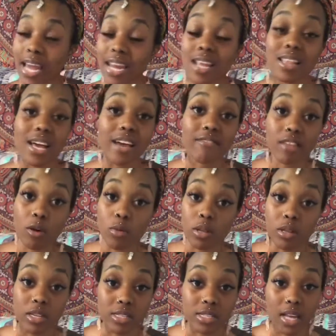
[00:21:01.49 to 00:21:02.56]
any life that we
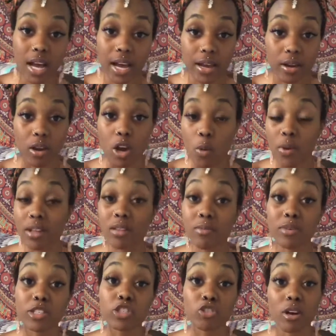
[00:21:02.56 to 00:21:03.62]
desire. We have to
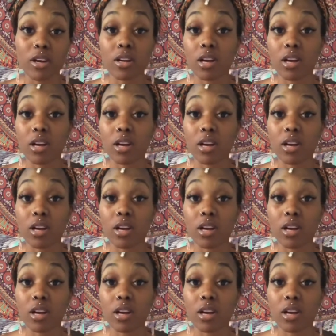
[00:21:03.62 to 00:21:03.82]
be strong